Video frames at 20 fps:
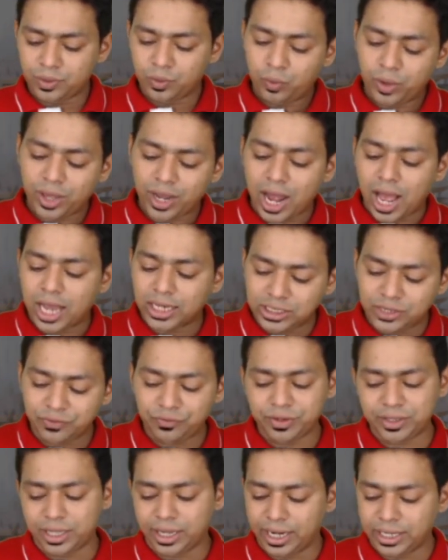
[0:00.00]
where
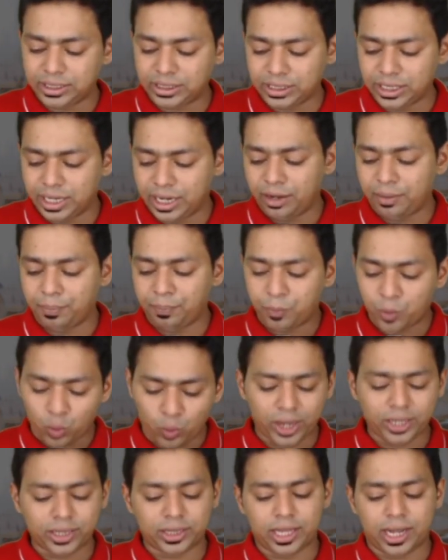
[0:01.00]
Asif is the resident,
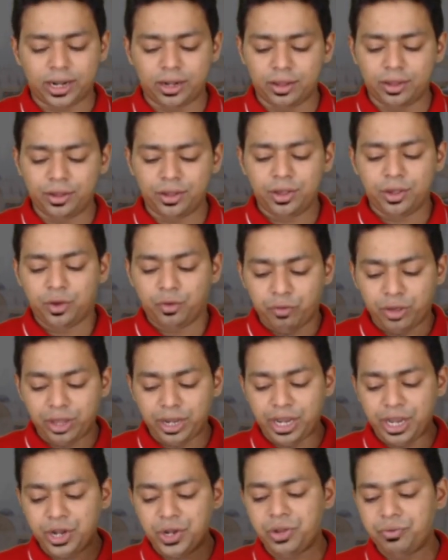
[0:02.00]
provide that
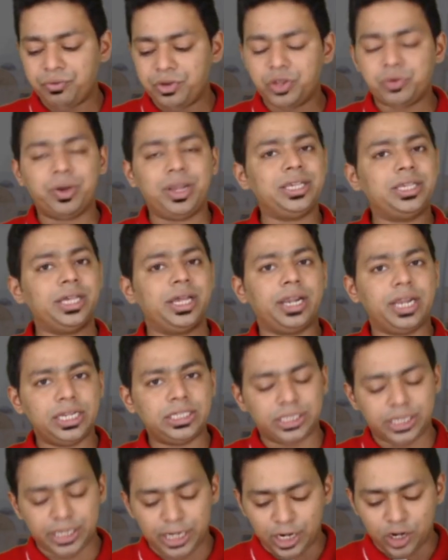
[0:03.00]
where individual is a
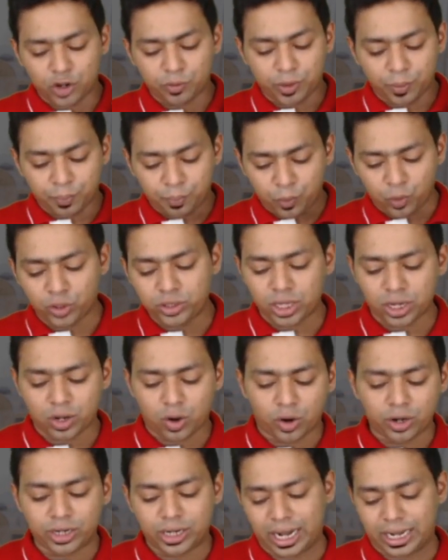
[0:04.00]
resident of both the
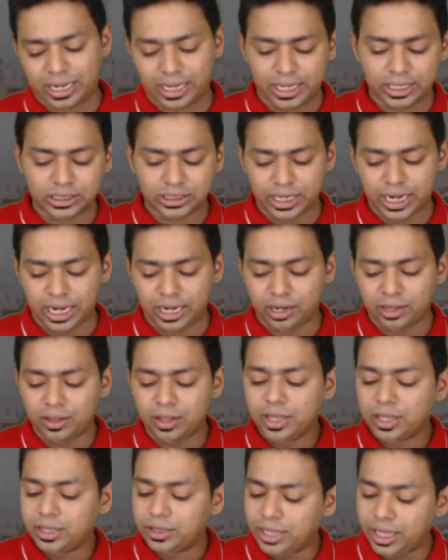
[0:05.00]
contracting state,
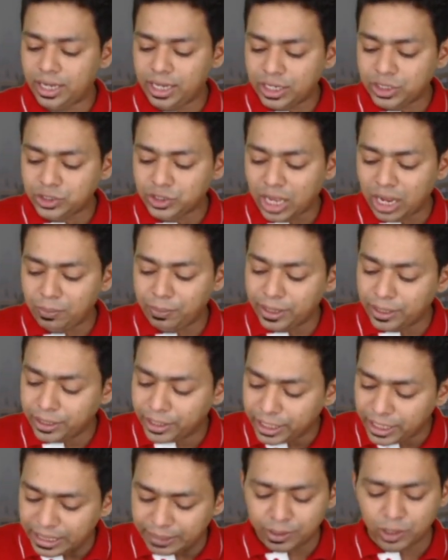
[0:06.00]
then he shall be
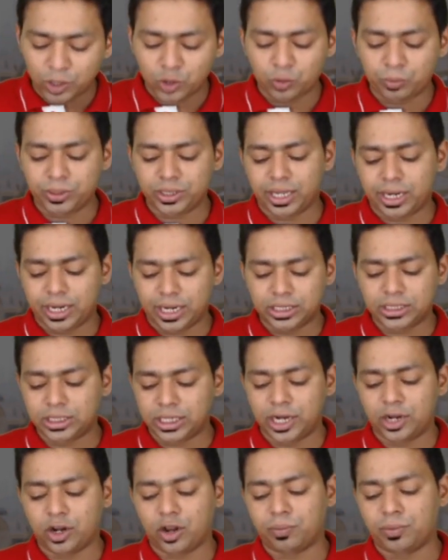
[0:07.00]
deemed to be the
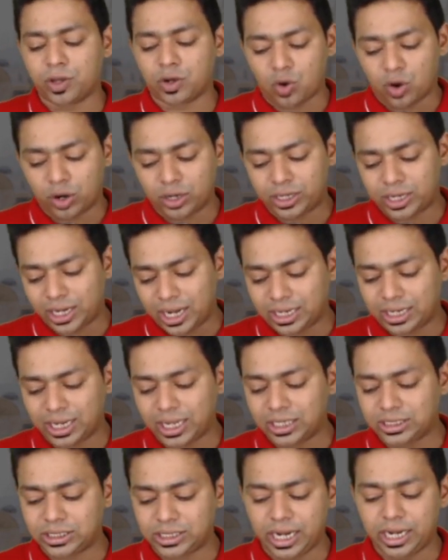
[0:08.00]
resident of the
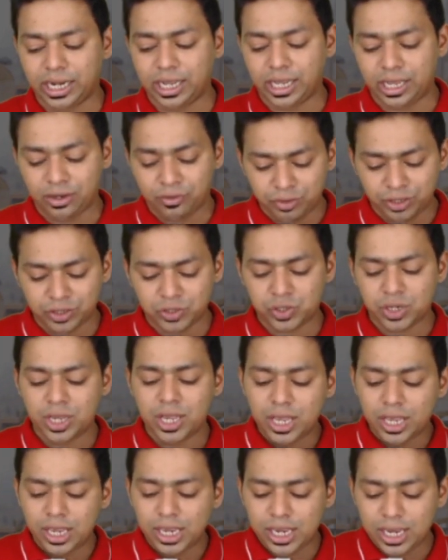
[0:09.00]
contracting state in which
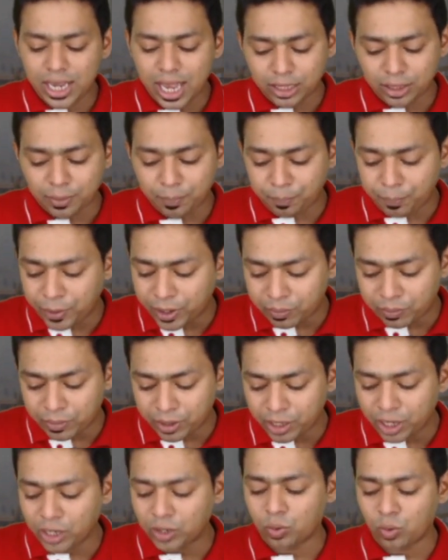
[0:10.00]
he has a
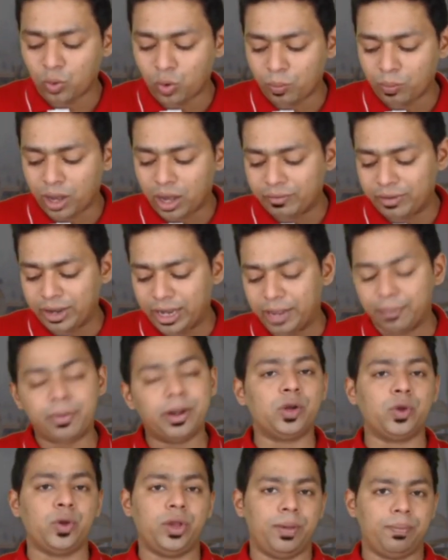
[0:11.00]
permanent home
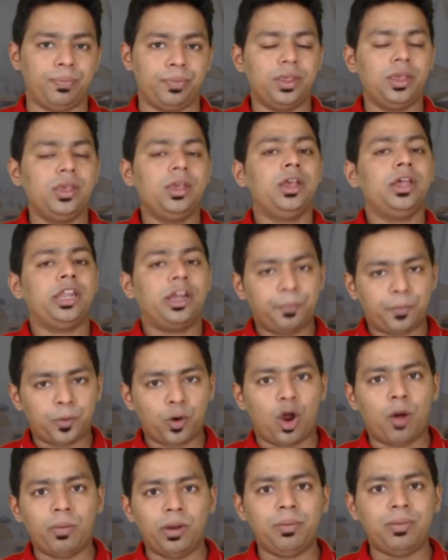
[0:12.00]
available to him. Now
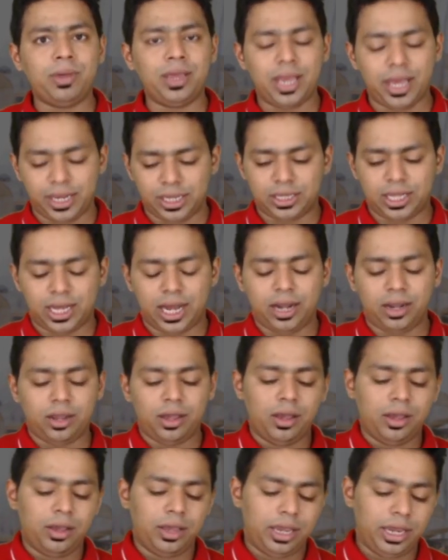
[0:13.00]
problem here is that
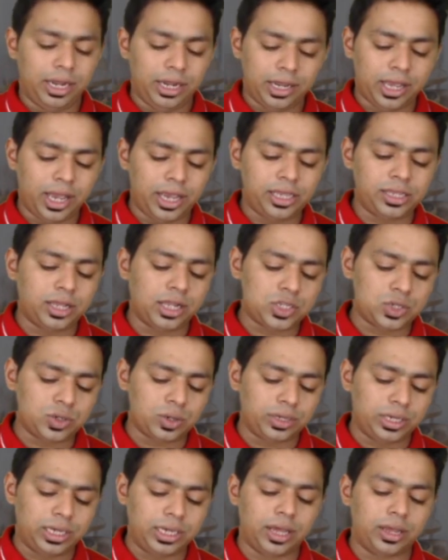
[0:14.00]
India is
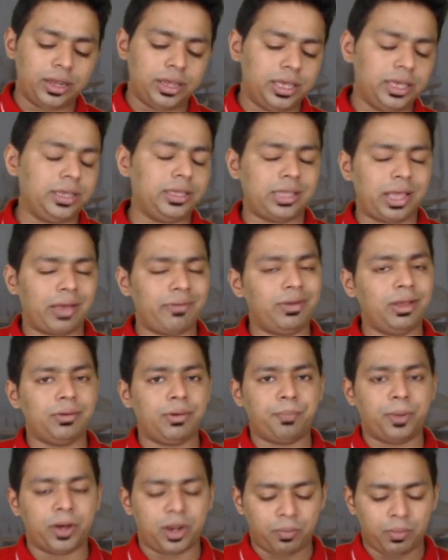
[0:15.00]
also here, he is having
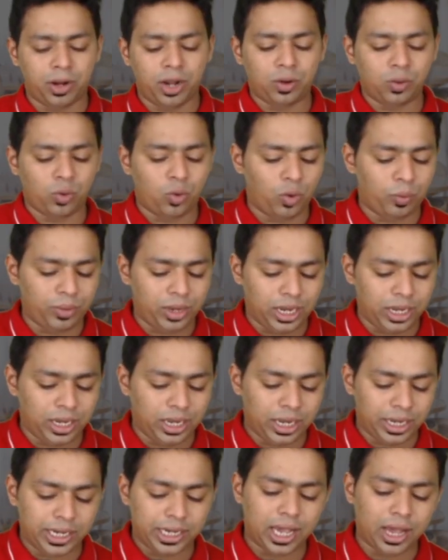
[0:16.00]
permanent home in
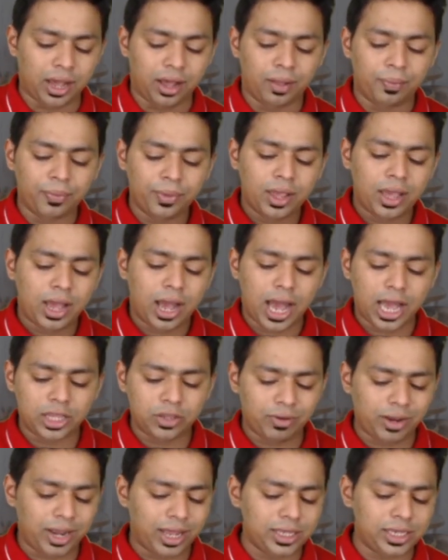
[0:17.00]
India
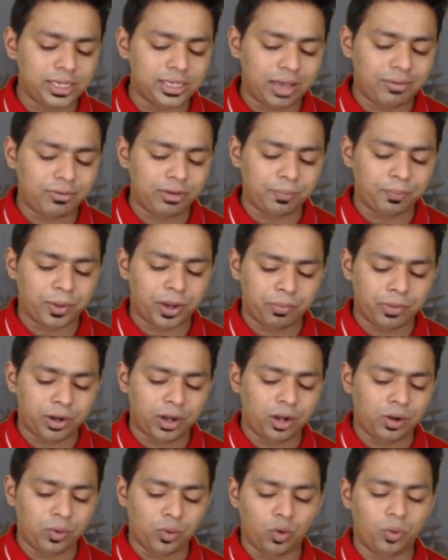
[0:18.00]
as well as he is having
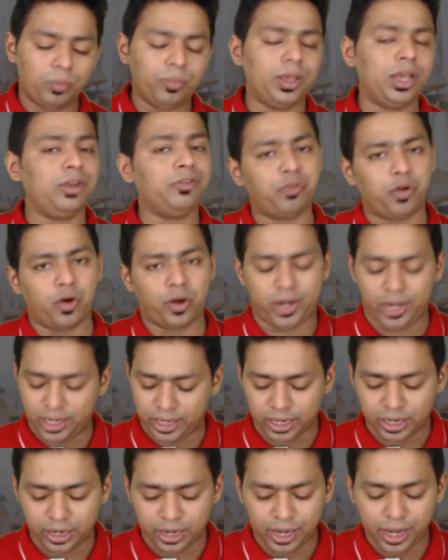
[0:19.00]
permanent home in foreign
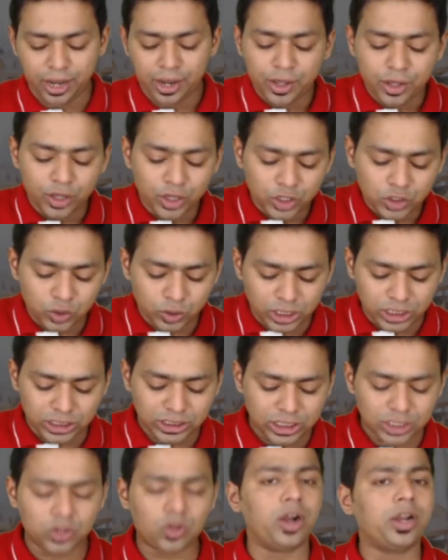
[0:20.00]
country. So
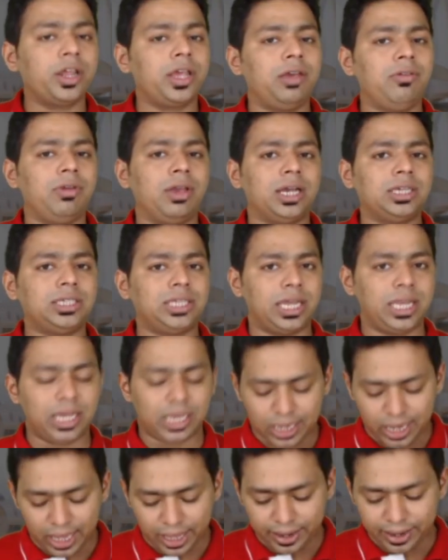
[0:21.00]
this is not giving us
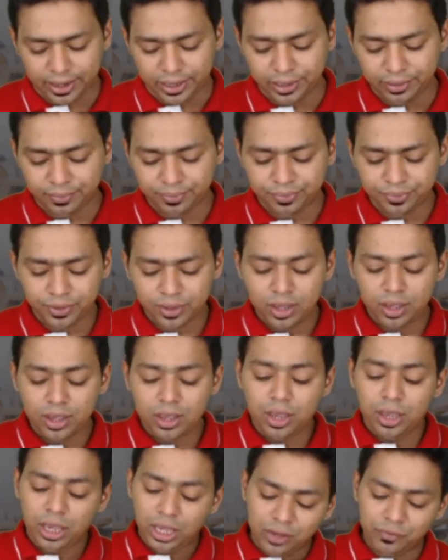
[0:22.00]
any clarity.
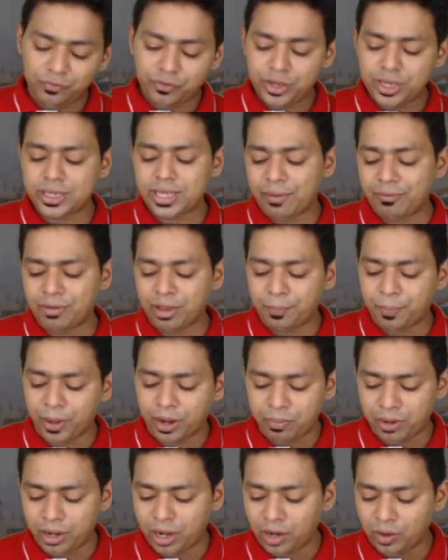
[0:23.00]
If he is having
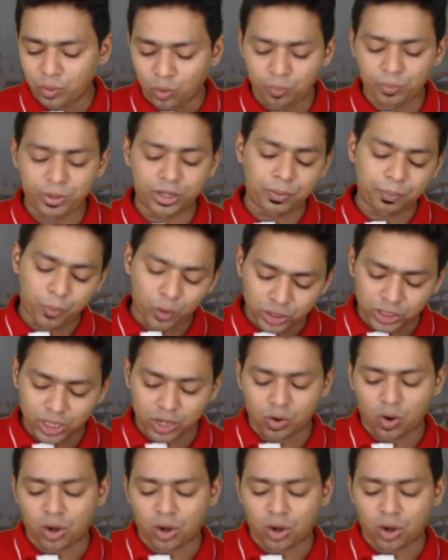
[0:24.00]
permanent home in both the